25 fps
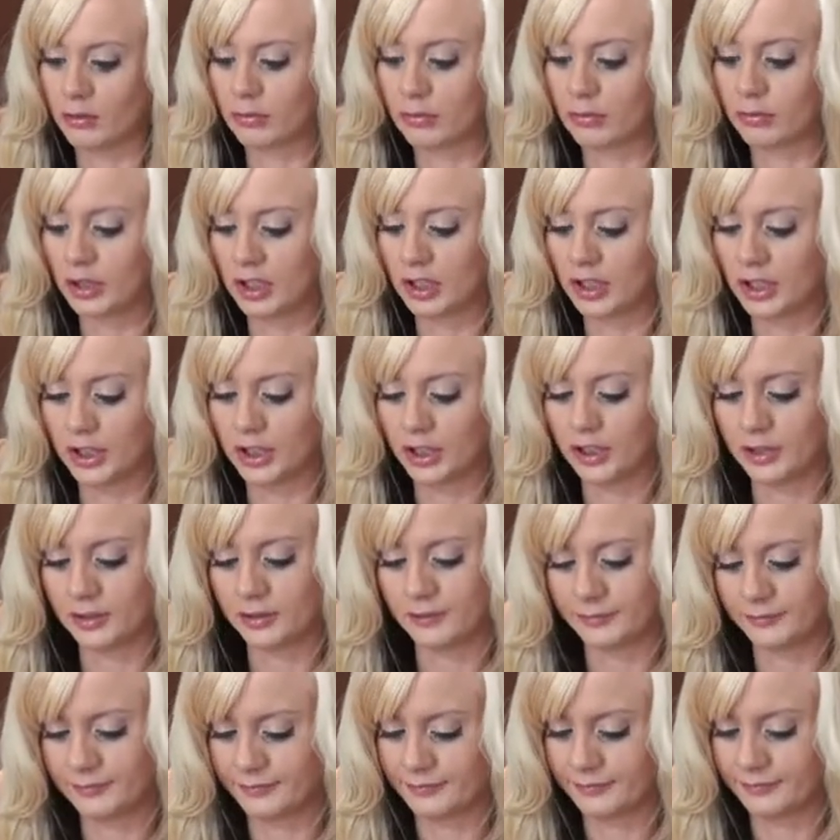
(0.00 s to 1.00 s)
Really good.
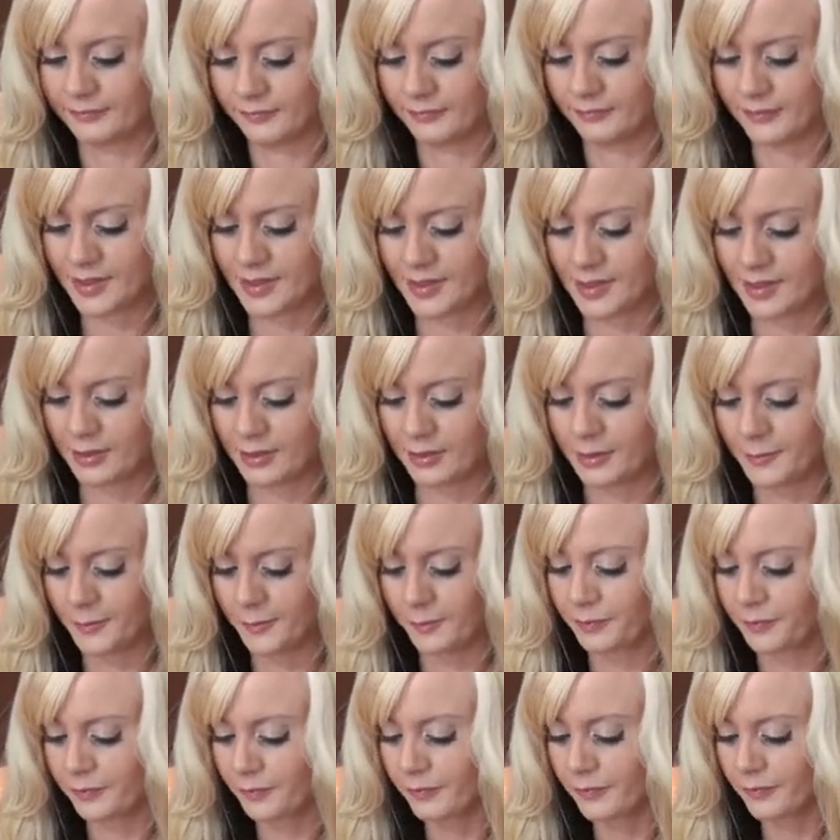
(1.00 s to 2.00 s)
So
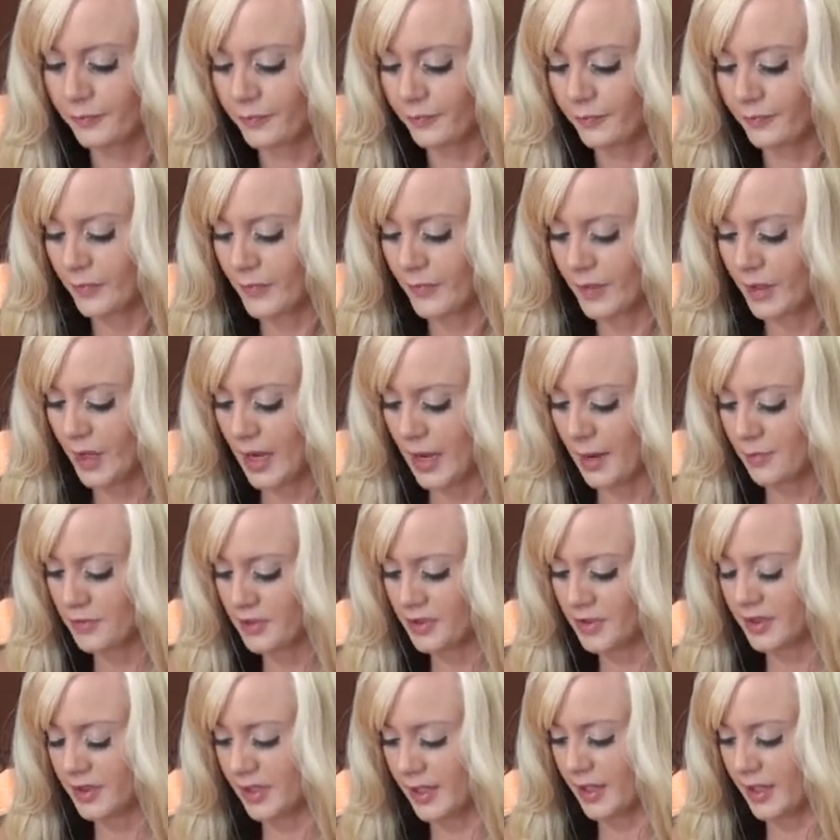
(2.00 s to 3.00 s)
I'm
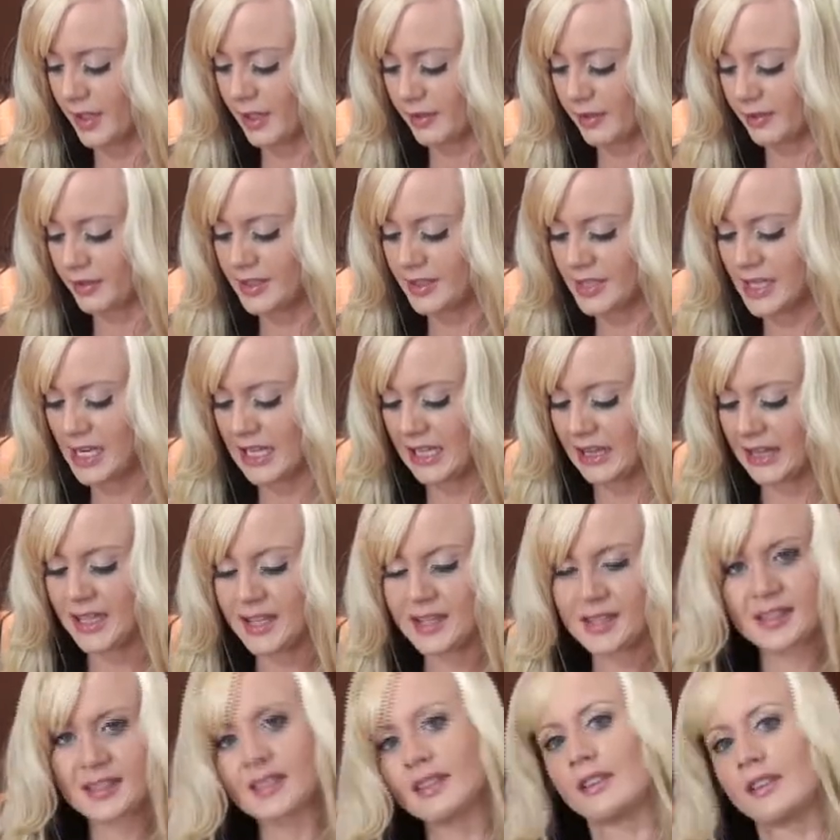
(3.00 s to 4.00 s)
just gonna take
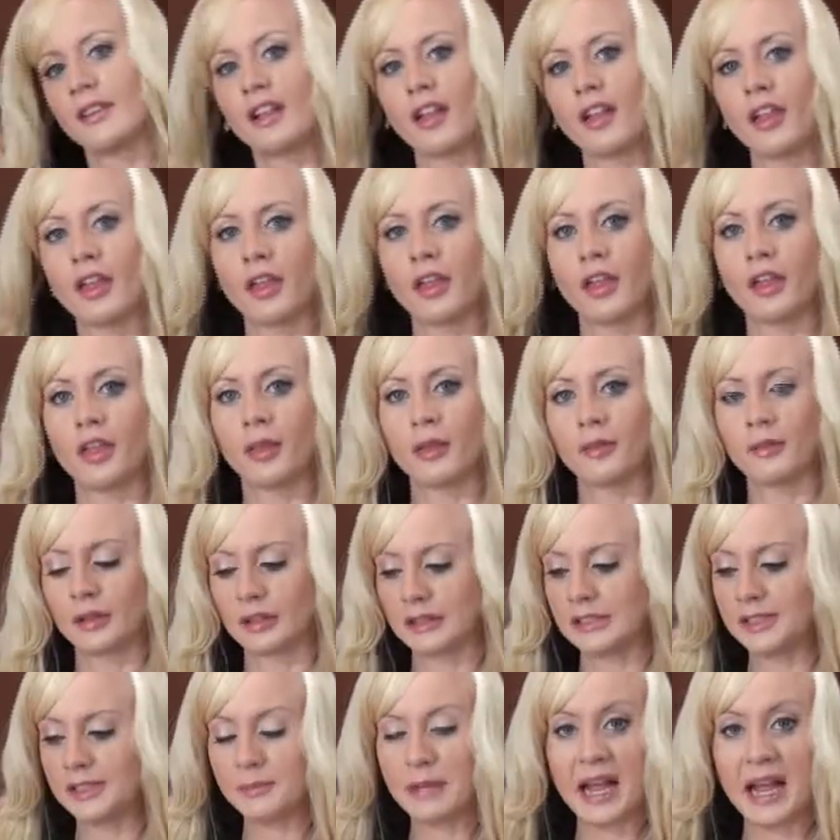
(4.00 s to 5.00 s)
this,
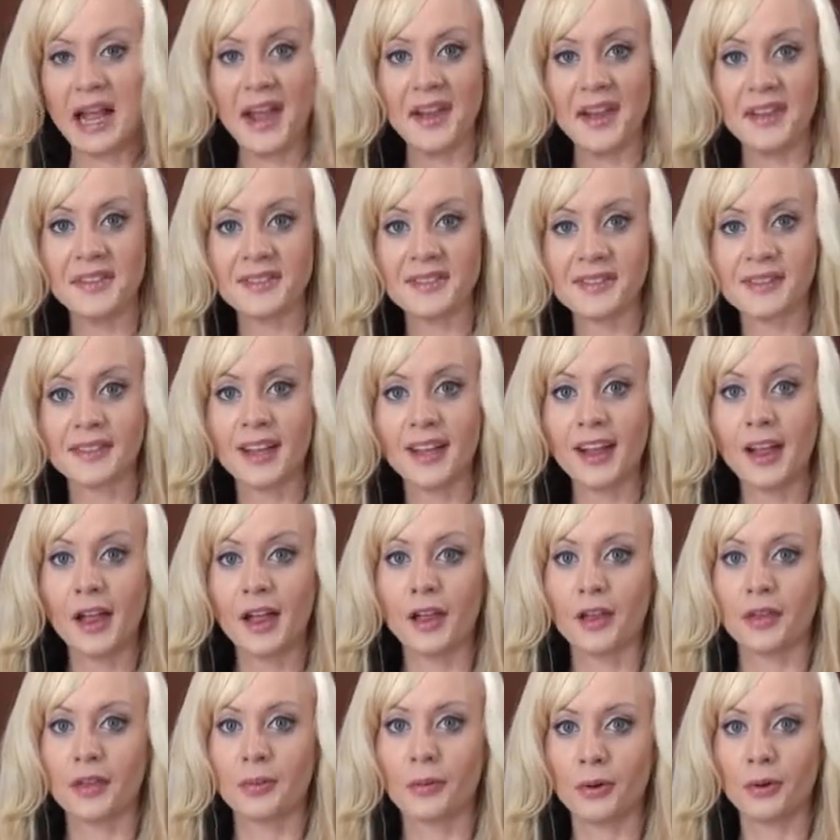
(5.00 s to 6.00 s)
clean my hands,
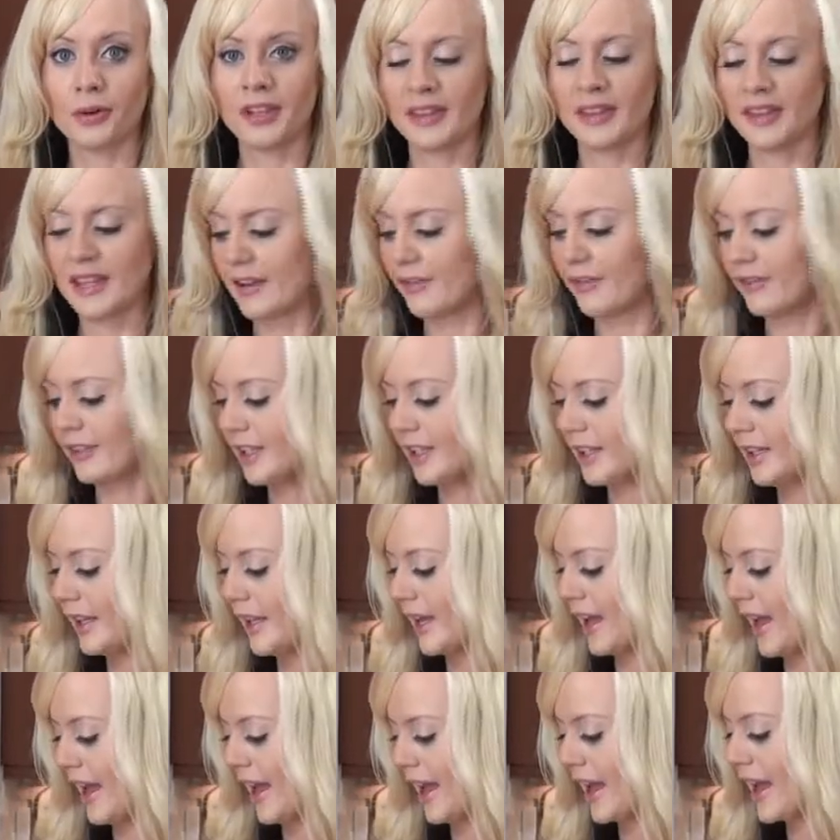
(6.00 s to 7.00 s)
throw it in the oven,
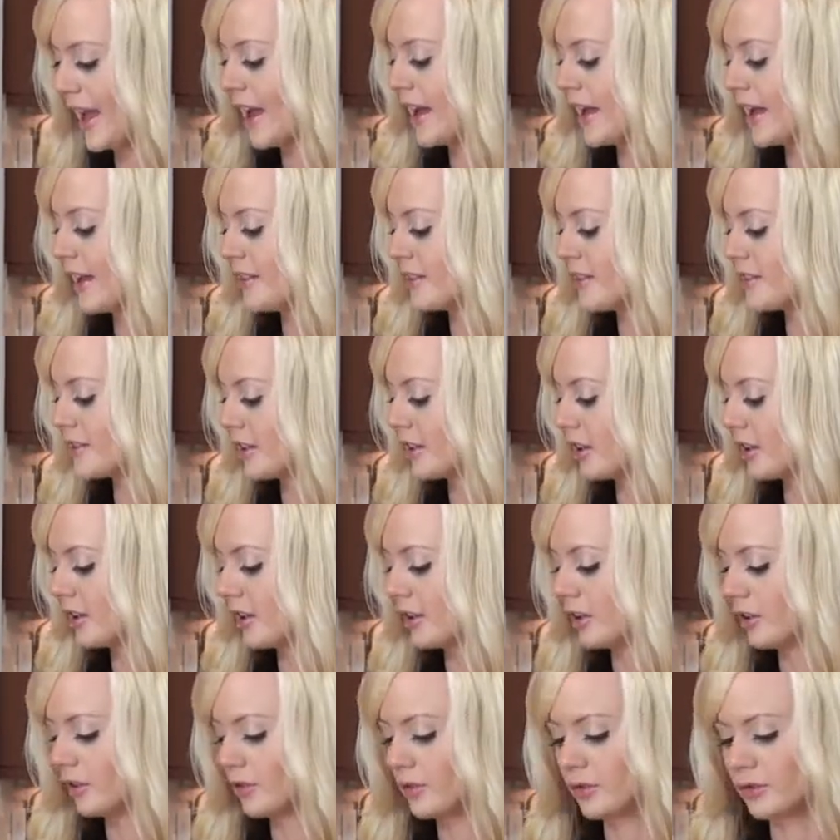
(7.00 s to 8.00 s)
and
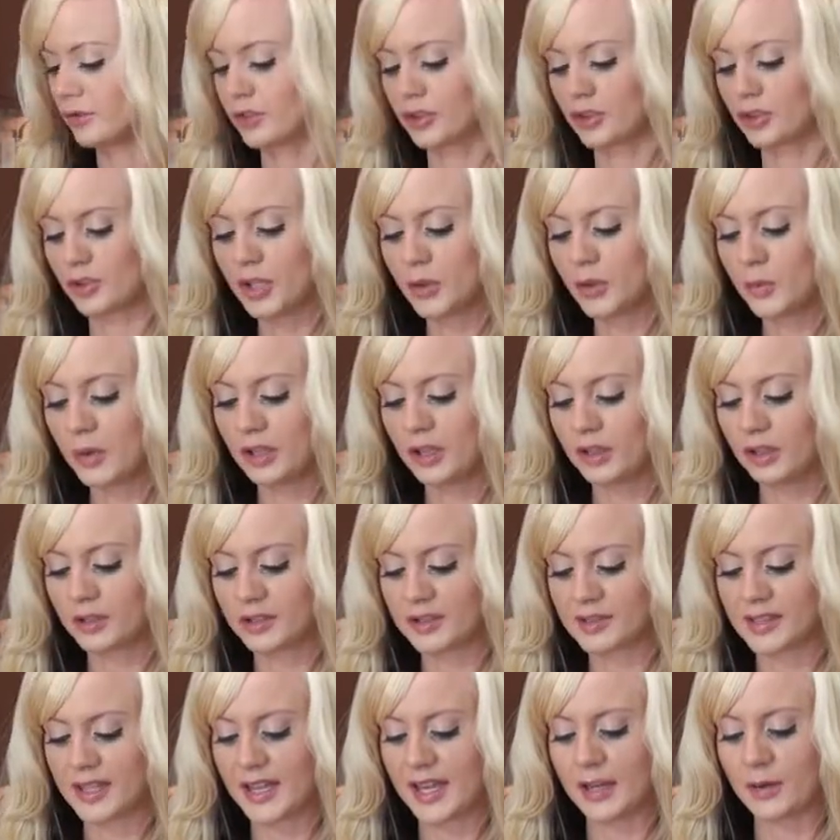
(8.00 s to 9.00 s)
I'll show you what it
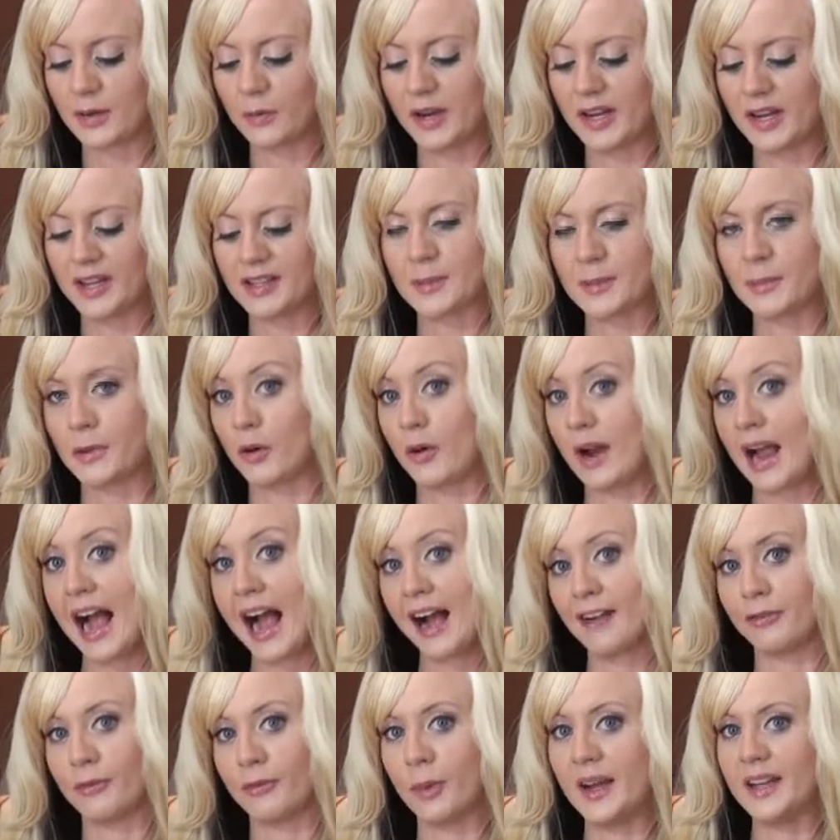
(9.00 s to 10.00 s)
looks like when it's about
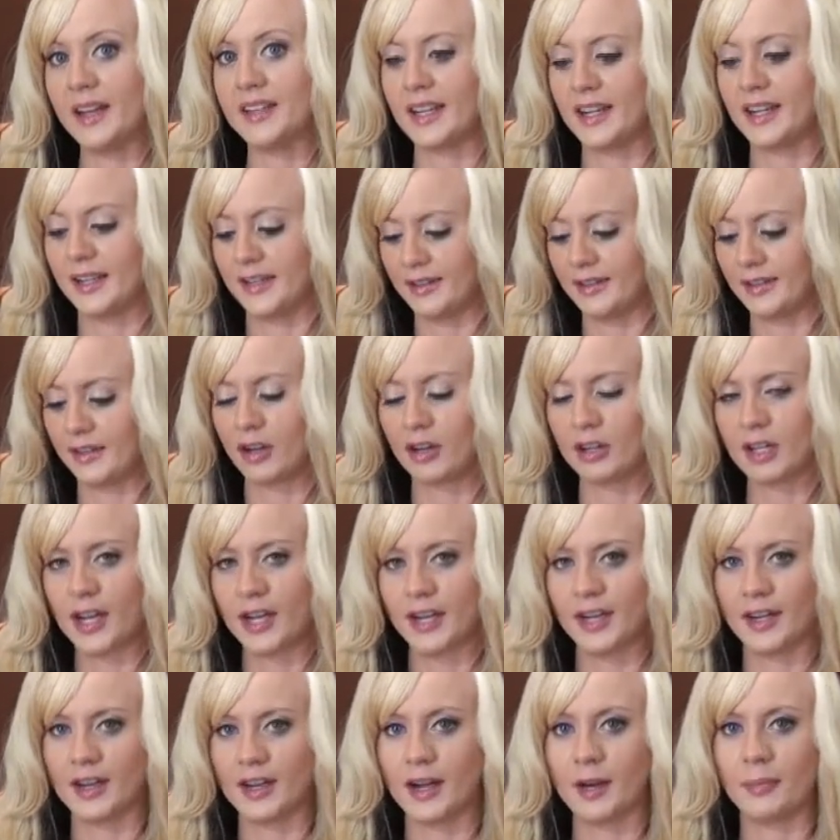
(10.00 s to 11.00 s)
halfway done, and I'll
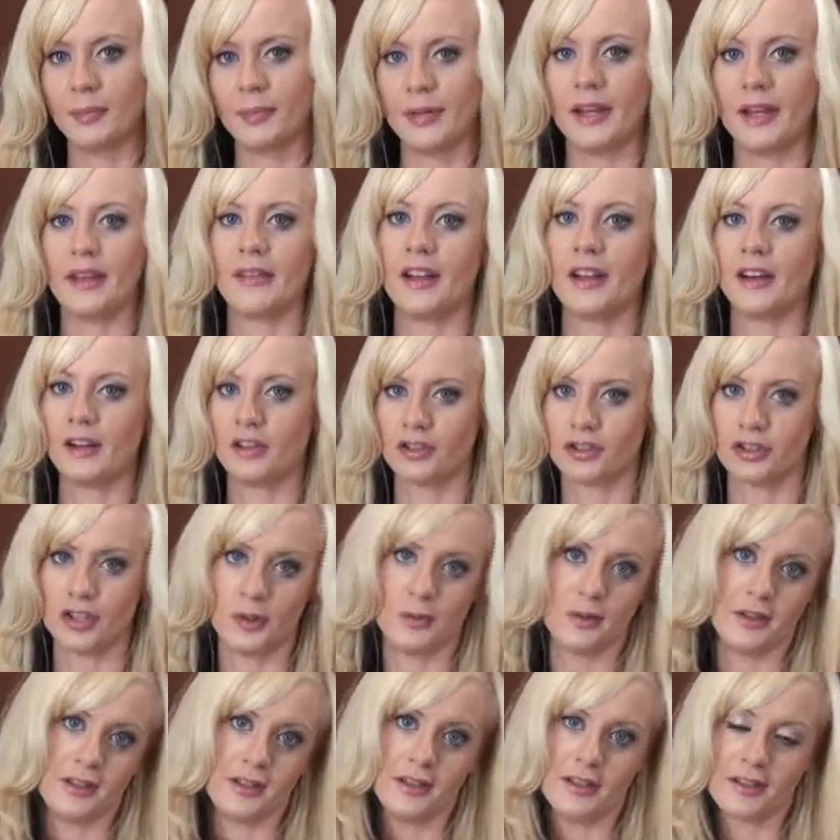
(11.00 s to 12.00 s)
cut it up and then I'll show you
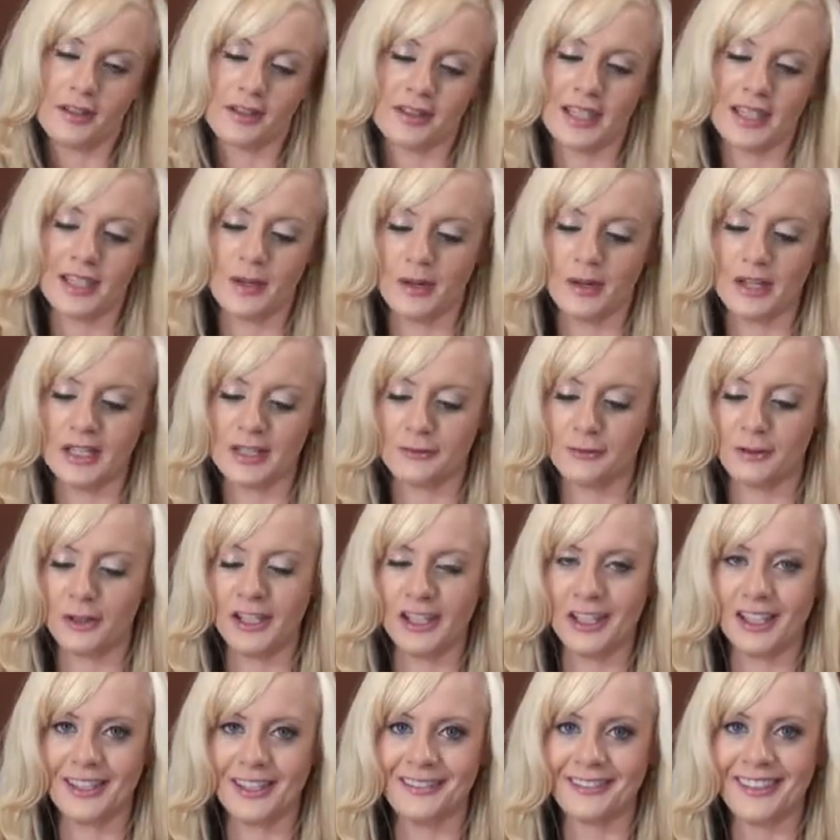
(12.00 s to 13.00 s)
what it looks like when it's fully
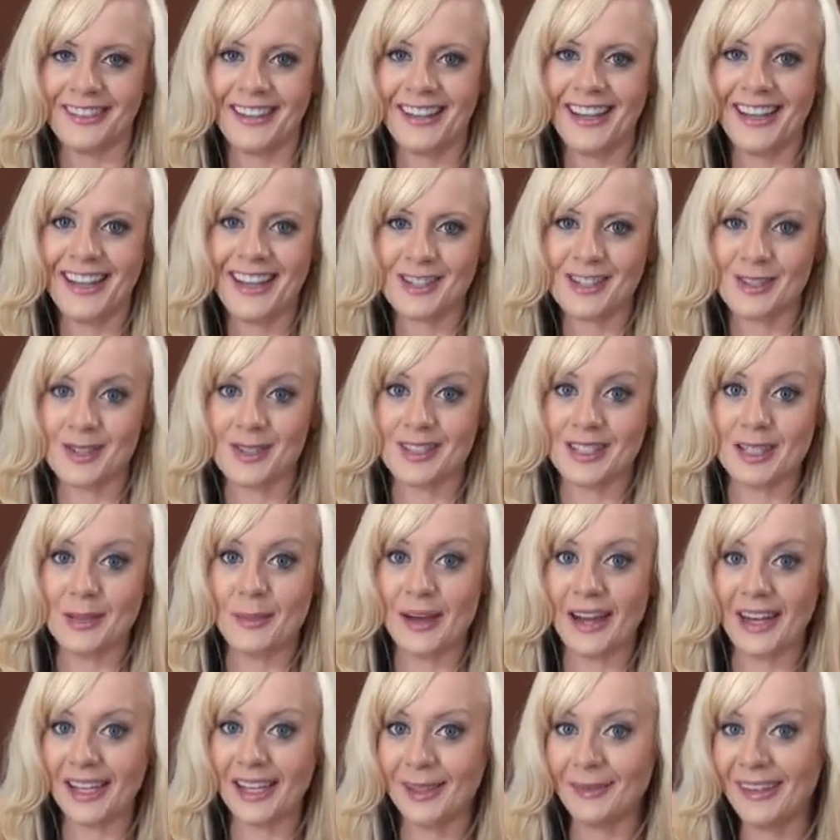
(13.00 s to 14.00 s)
done. So I'll see you
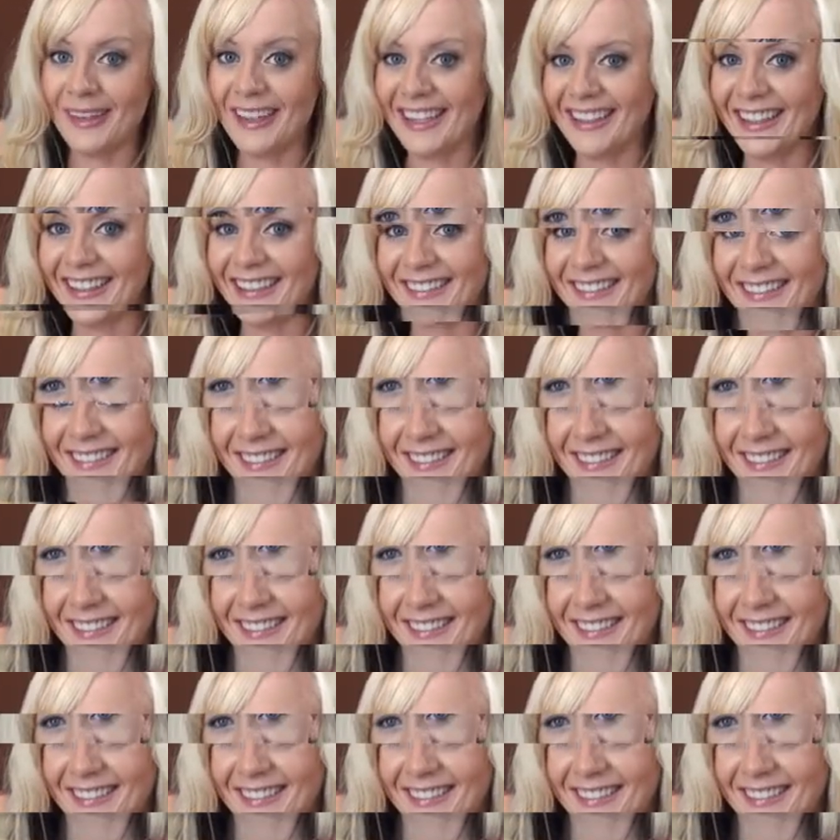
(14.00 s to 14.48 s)
back in a minute.